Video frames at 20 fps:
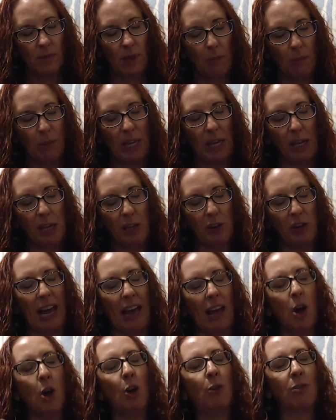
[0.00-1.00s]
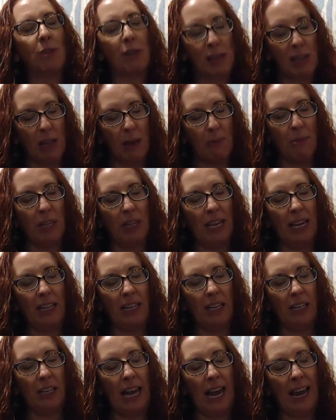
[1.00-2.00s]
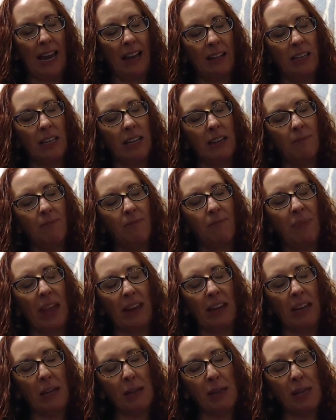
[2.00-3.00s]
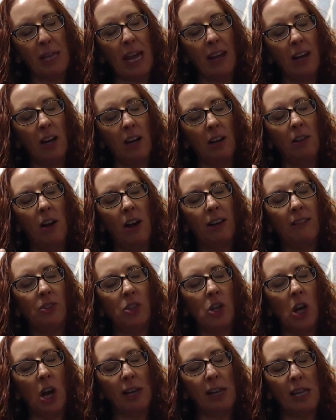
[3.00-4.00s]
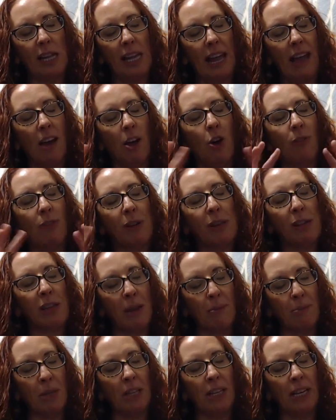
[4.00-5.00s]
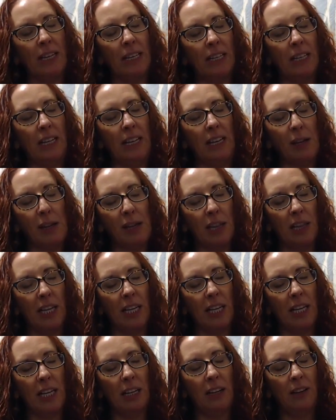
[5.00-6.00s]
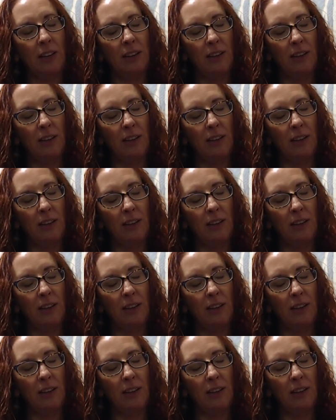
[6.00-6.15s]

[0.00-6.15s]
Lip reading: because they get overstimulated. And he's saying a lot of dogs that get overstimulated easily